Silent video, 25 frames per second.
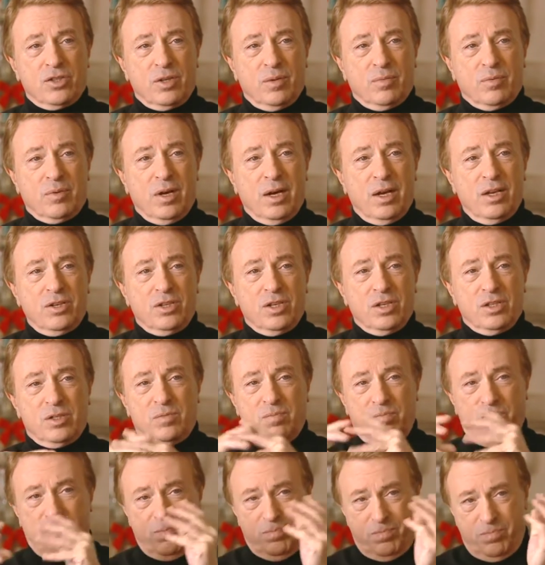your
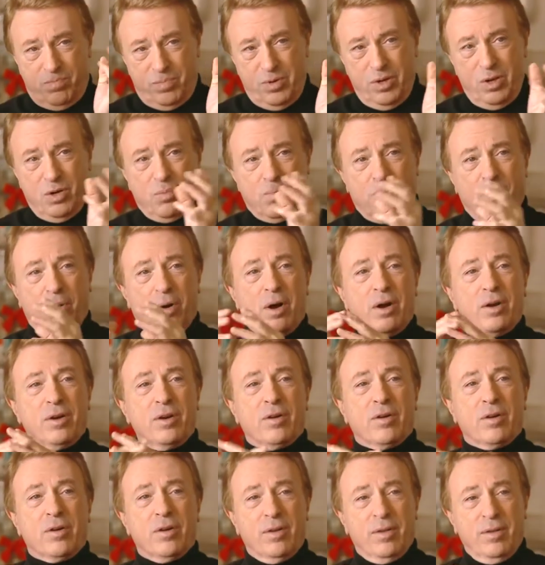subconscious be your
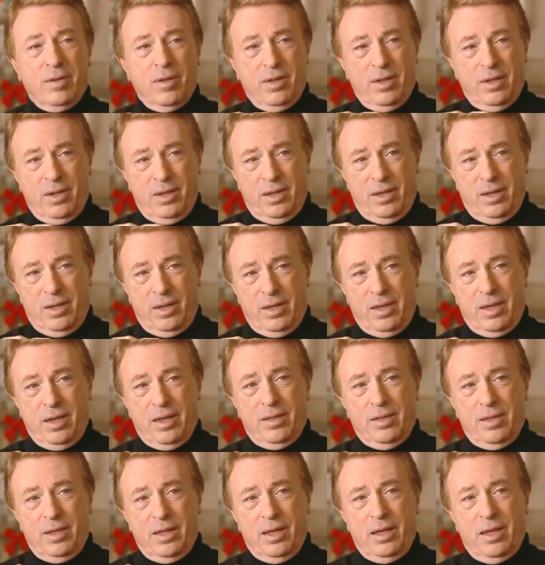partner
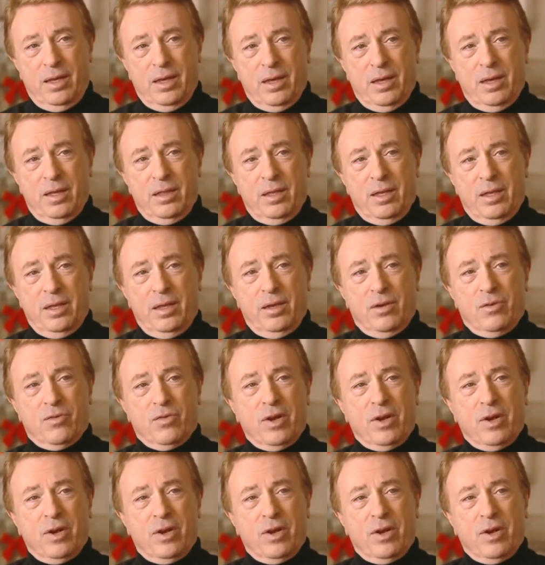in the